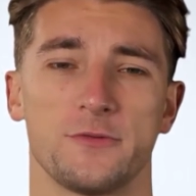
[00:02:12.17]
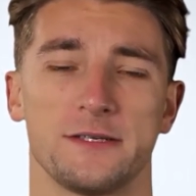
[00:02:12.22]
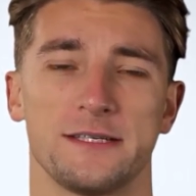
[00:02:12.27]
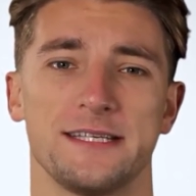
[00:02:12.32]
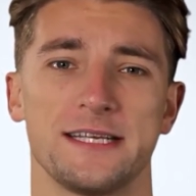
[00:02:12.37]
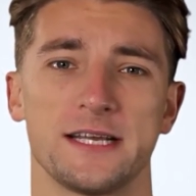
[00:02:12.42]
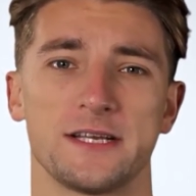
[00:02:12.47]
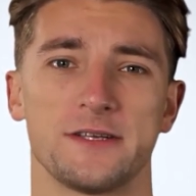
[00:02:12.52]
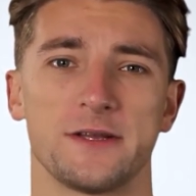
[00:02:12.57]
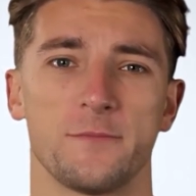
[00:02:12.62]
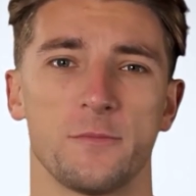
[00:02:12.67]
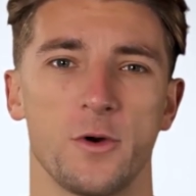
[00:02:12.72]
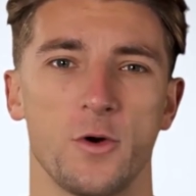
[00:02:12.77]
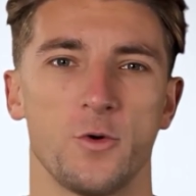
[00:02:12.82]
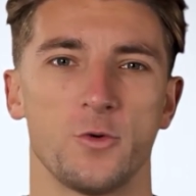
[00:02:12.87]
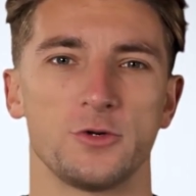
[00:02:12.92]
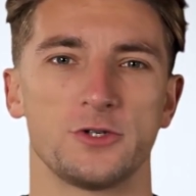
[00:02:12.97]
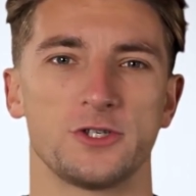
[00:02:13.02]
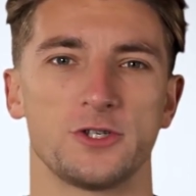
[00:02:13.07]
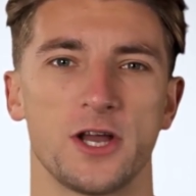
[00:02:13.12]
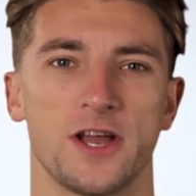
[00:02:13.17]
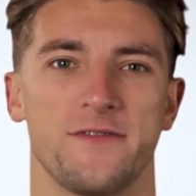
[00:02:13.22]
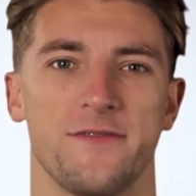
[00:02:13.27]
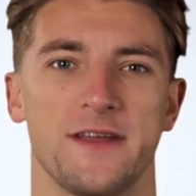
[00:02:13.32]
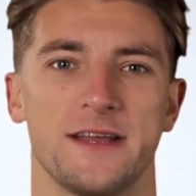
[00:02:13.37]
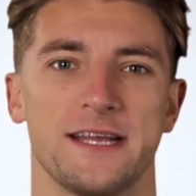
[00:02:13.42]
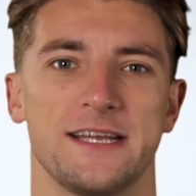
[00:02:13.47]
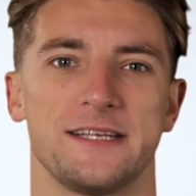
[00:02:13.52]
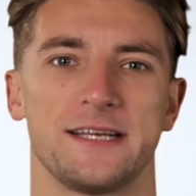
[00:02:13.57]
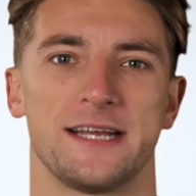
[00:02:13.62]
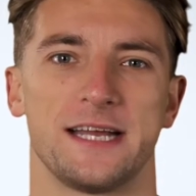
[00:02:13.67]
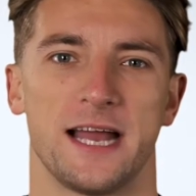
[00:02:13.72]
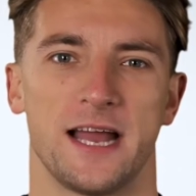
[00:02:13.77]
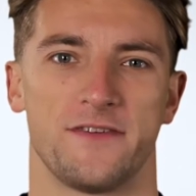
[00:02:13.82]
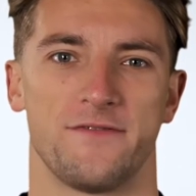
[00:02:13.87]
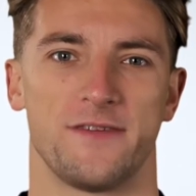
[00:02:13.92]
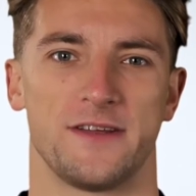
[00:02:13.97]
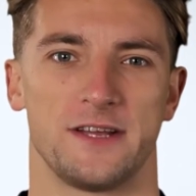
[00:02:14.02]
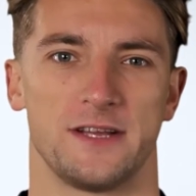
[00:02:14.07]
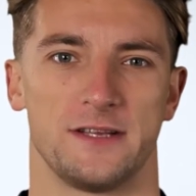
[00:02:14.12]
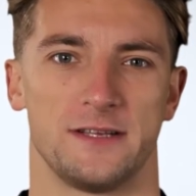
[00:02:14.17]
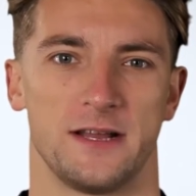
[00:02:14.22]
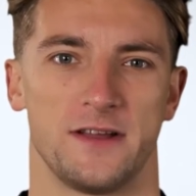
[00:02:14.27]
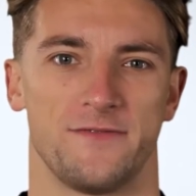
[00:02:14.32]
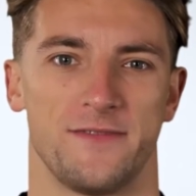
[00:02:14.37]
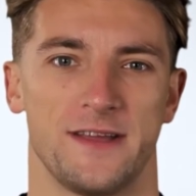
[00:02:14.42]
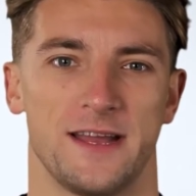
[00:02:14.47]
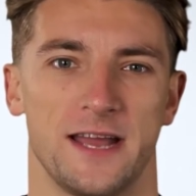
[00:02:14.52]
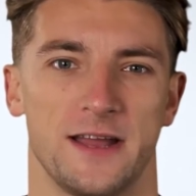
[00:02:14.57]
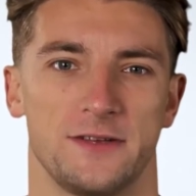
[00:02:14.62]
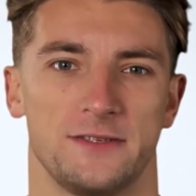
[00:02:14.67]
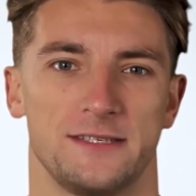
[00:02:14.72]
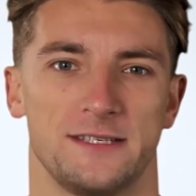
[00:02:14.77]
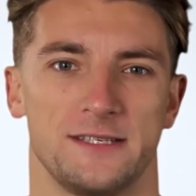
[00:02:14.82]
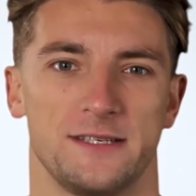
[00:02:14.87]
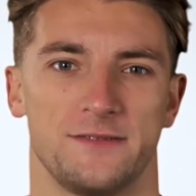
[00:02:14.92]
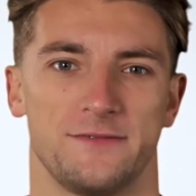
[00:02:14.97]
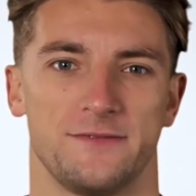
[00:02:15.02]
so that the pores trap only the caffeine and nothing else.